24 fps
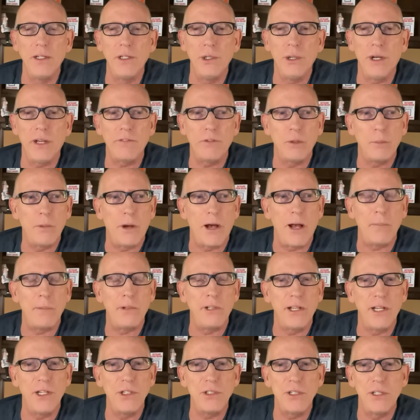have a
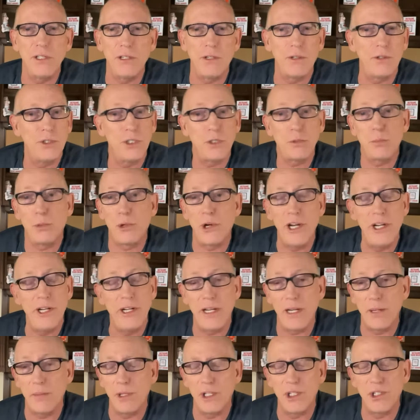population that are just brain
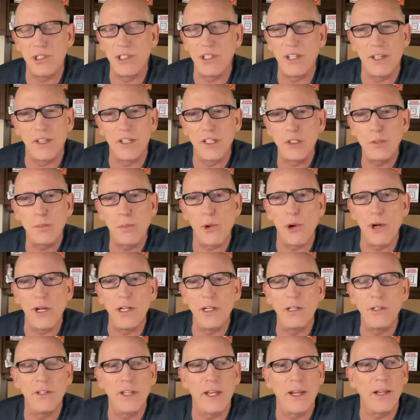damaged at this point,
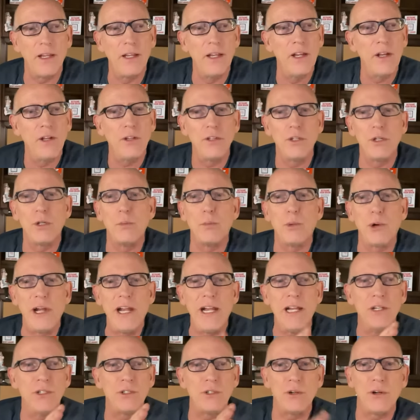that their
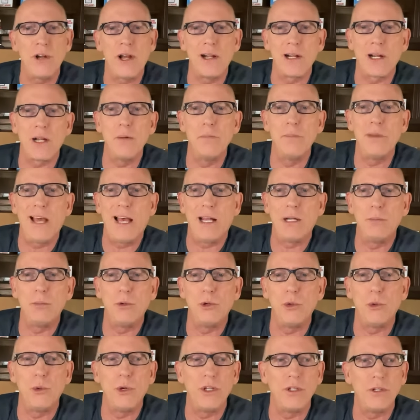brains are not
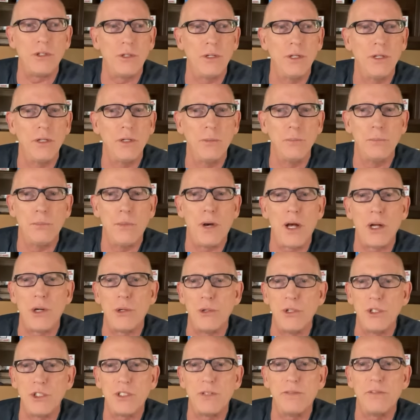compatible with
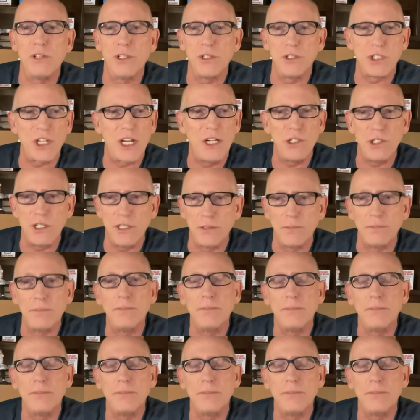modern civilization.